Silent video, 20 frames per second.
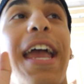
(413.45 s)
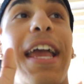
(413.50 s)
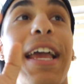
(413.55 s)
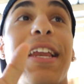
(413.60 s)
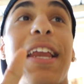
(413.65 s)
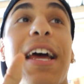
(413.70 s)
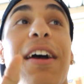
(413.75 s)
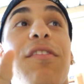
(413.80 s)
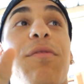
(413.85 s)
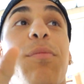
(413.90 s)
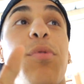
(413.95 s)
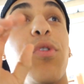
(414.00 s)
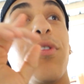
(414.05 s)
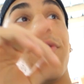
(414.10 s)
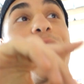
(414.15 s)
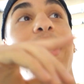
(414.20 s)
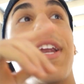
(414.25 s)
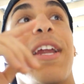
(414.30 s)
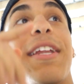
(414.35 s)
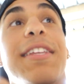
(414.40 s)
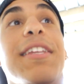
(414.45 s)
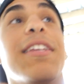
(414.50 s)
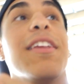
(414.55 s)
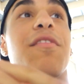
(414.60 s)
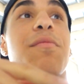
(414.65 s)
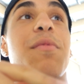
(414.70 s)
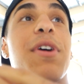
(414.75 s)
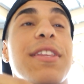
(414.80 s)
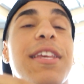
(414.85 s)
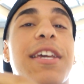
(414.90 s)
and have proof that I did
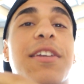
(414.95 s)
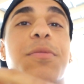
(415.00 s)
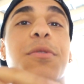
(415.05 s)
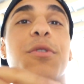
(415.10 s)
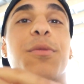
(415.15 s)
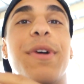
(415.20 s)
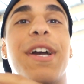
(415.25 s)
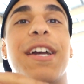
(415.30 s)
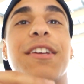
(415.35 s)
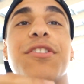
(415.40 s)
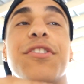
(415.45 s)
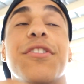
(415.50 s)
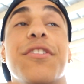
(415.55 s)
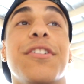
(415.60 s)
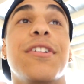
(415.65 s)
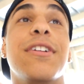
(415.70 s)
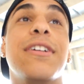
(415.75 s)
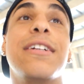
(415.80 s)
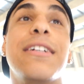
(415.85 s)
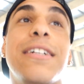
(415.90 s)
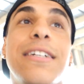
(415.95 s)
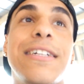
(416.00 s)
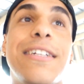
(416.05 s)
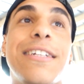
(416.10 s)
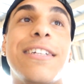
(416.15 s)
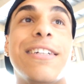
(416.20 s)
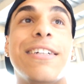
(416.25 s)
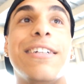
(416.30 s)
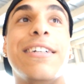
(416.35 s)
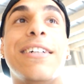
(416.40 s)
give my textbook back, so
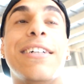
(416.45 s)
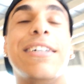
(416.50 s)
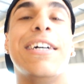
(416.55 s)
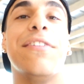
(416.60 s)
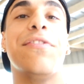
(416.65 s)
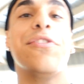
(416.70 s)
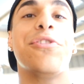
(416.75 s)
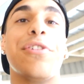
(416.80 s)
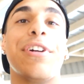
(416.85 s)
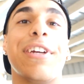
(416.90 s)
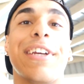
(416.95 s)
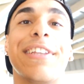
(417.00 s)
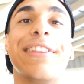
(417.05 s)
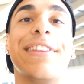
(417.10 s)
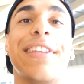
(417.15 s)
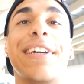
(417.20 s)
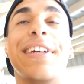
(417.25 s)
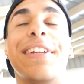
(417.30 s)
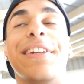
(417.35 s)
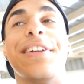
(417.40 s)
I have to try and get that.